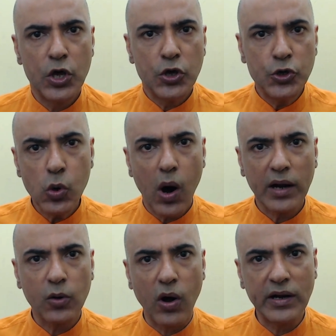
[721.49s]
You
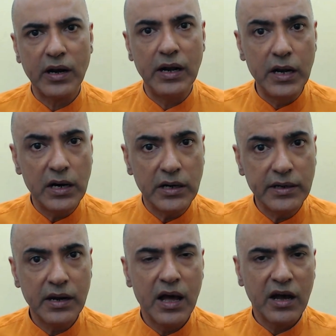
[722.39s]
are gonna
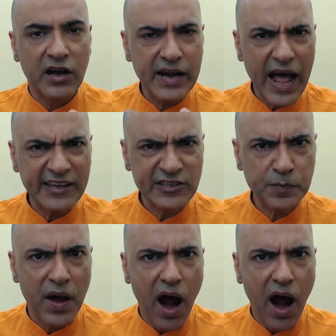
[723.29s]
learn, grasp,